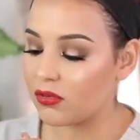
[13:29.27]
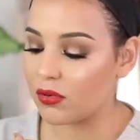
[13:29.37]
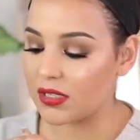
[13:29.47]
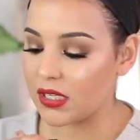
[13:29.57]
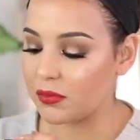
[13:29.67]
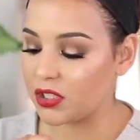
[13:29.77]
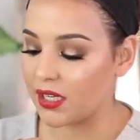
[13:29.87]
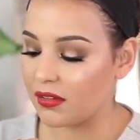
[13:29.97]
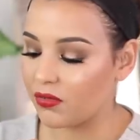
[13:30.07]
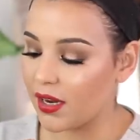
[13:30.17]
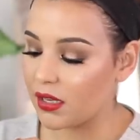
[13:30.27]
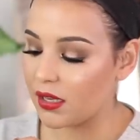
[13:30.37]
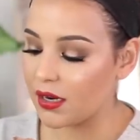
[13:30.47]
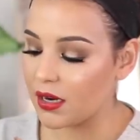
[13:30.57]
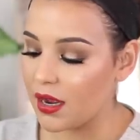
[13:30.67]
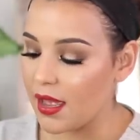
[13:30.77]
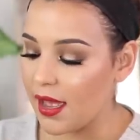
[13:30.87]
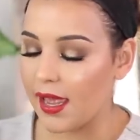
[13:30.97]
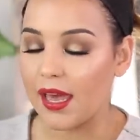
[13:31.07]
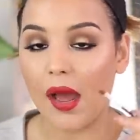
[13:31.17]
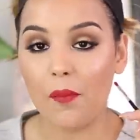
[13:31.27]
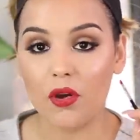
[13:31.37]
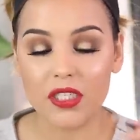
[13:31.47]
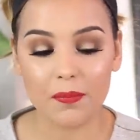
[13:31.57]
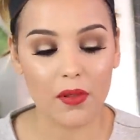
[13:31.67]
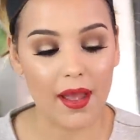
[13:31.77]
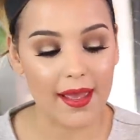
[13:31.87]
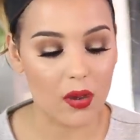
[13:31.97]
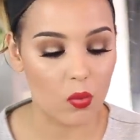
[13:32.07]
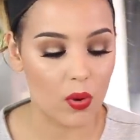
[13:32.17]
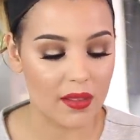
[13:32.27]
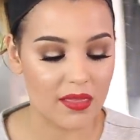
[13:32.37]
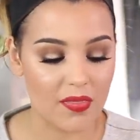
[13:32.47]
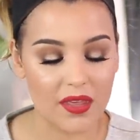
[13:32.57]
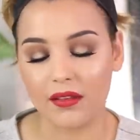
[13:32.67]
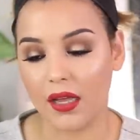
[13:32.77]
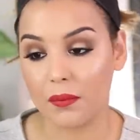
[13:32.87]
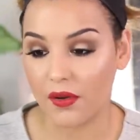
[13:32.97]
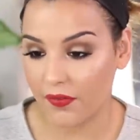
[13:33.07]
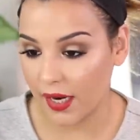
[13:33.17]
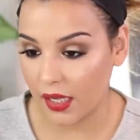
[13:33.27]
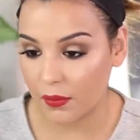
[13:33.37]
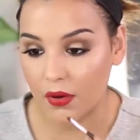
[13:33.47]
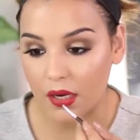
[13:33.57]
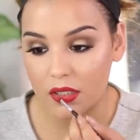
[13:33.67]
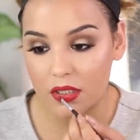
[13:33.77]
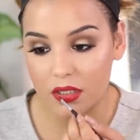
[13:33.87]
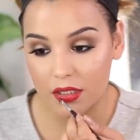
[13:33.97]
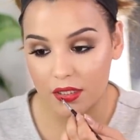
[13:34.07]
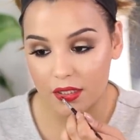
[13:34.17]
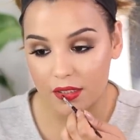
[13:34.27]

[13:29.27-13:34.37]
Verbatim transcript: two deep shades right here, and I'm going to apply it with the lip defining brush.